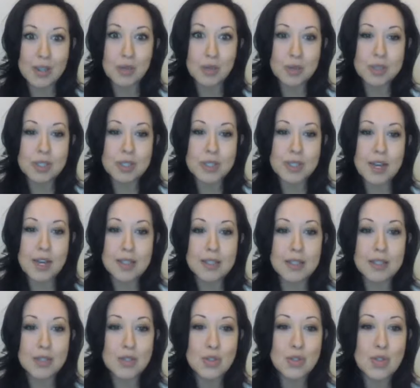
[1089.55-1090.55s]
It really
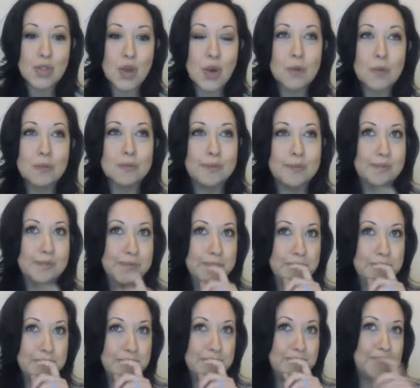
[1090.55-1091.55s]
does. So
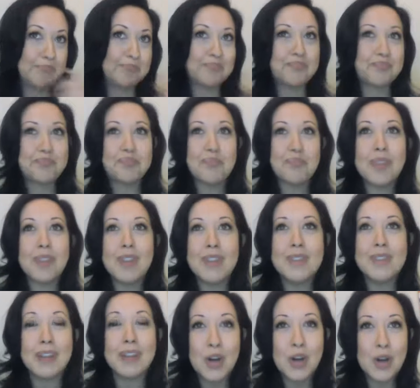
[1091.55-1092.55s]

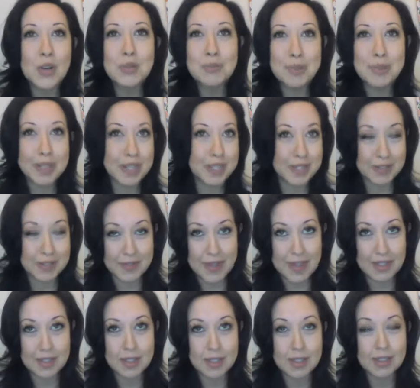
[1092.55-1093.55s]
the Cuddle Buddies
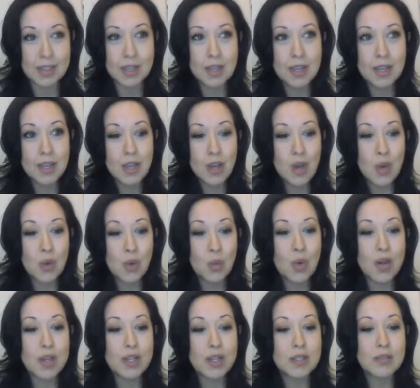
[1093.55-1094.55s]
events,
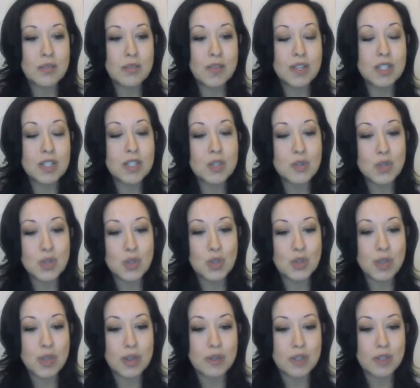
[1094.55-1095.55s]
what Face of a
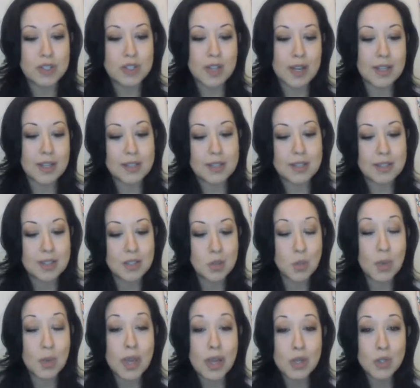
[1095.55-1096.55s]
Survivor does
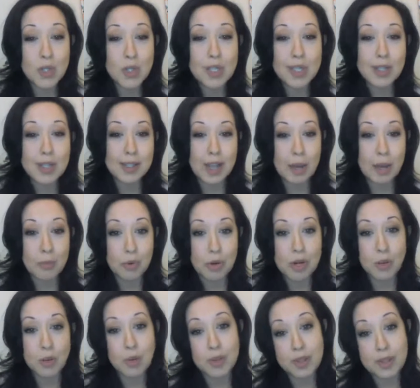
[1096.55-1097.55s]
is we actually
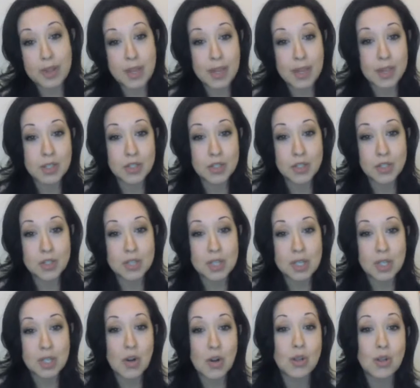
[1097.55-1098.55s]
collaborate with an
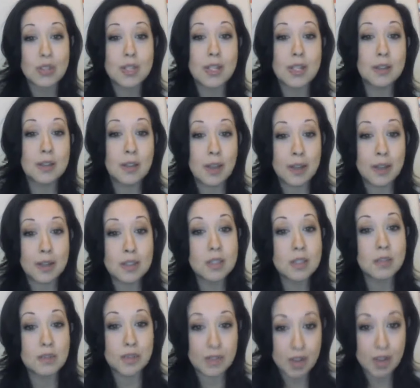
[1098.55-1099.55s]
agency called
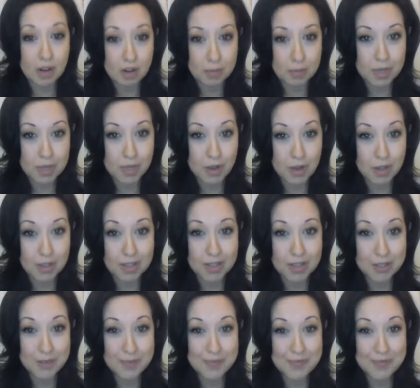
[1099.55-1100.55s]
Alliance of Therapy
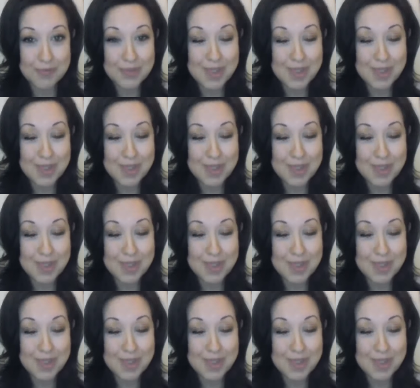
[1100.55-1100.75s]
Dogs.